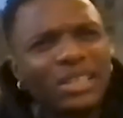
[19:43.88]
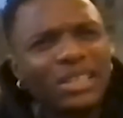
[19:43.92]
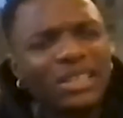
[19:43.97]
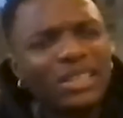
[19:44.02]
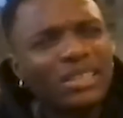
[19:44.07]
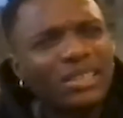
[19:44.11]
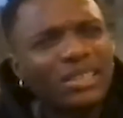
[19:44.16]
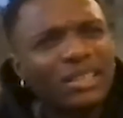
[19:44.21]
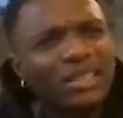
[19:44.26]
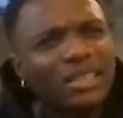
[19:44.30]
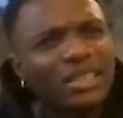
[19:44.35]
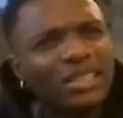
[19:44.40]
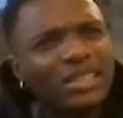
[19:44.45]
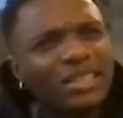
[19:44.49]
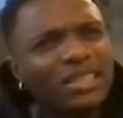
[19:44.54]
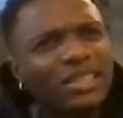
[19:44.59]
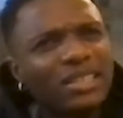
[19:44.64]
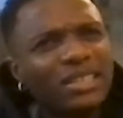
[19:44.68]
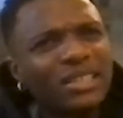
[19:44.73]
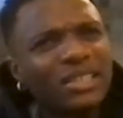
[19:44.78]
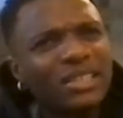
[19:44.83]
It's
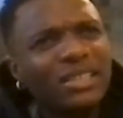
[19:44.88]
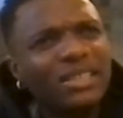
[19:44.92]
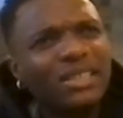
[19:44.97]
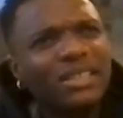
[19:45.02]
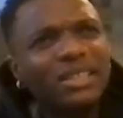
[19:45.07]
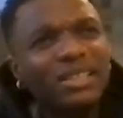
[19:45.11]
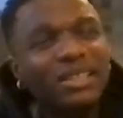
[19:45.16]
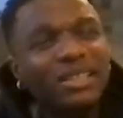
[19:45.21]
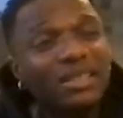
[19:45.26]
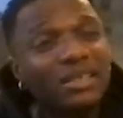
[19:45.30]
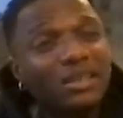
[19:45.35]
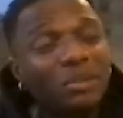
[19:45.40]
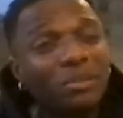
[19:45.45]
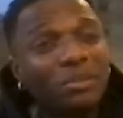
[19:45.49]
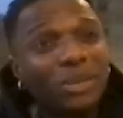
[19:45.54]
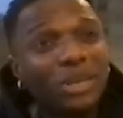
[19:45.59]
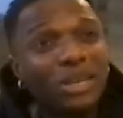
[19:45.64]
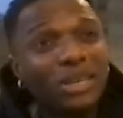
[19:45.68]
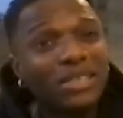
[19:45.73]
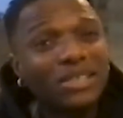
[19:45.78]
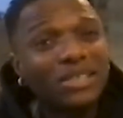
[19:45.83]
a
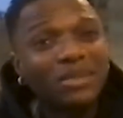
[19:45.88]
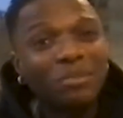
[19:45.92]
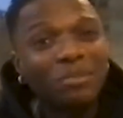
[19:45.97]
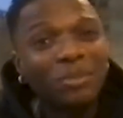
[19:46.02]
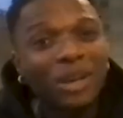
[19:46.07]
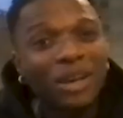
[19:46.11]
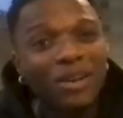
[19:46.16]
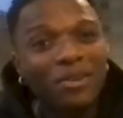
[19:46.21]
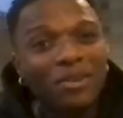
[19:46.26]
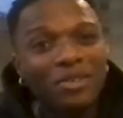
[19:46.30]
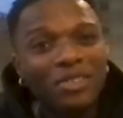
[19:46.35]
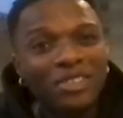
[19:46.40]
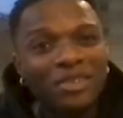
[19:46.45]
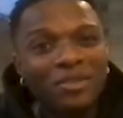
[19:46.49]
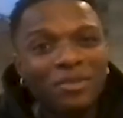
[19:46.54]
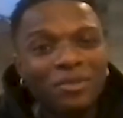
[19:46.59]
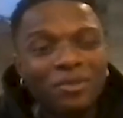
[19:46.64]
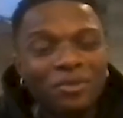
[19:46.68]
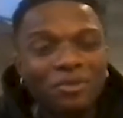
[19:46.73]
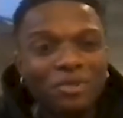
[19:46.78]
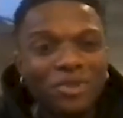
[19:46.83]
blessing, man. I don't
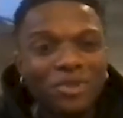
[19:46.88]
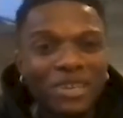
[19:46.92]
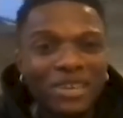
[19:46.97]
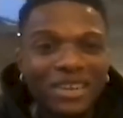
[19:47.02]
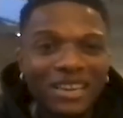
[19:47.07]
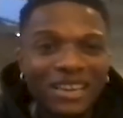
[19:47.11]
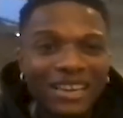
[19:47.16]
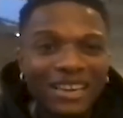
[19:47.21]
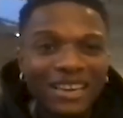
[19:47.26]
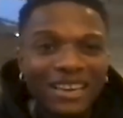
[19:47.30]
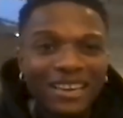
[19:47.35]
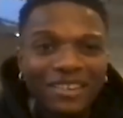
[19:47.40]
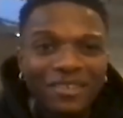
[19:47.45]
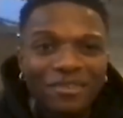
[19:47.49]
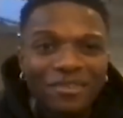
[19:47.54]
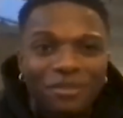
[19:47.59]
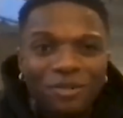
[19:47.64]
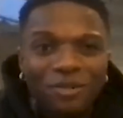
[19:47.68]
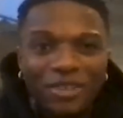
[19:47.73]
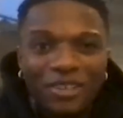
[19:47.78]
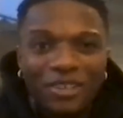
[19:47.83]
think we would be here
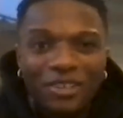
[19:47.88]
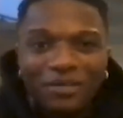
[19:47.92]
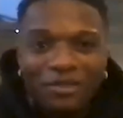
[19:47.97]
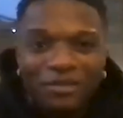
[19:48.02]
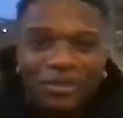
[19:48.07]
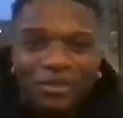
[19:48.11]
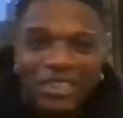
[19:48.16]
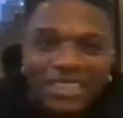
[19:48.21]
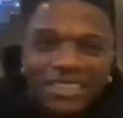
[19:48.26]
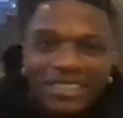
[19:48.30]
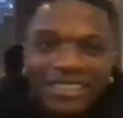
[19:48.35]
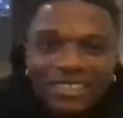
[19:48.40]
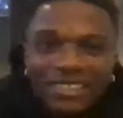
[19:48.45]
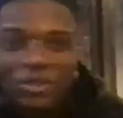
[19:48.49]
if we didn't,